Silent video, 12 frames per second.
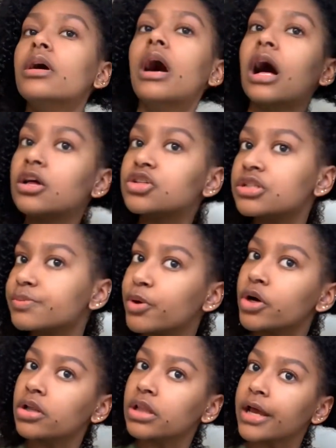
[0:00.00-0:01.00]
I'll just
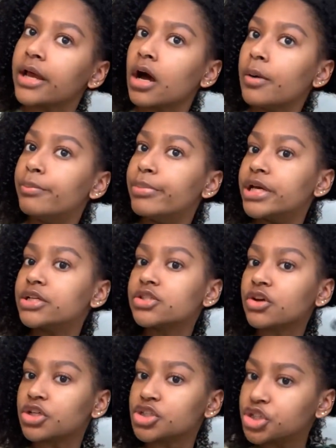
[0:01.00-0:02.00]
put like a big
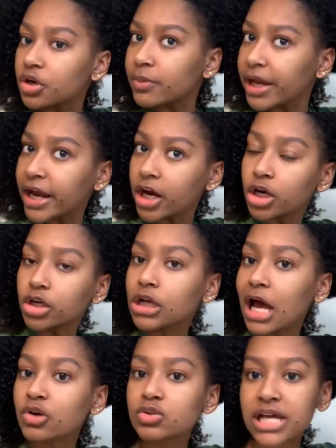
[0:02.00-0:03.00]
scrunchie on my hair. I
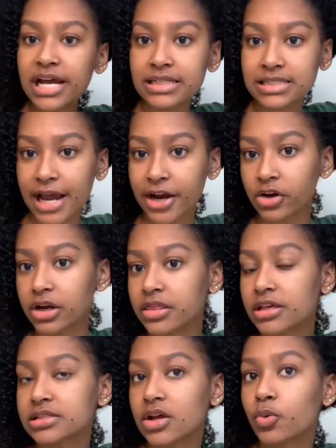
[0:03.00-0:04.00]
don't tie it tight or anything
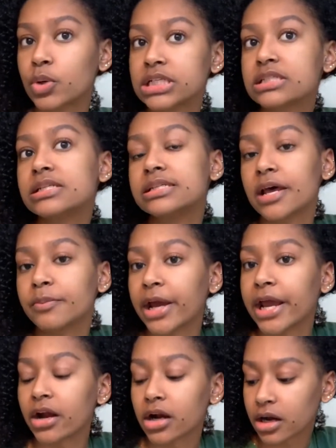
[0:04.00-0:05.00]
because I don't want it to dent my
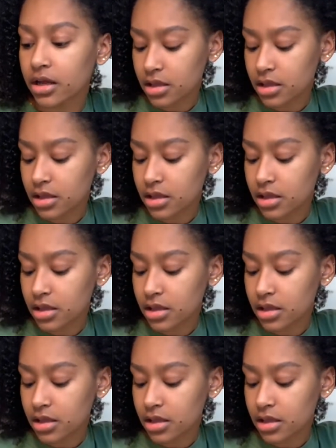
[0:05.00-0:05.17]
hair.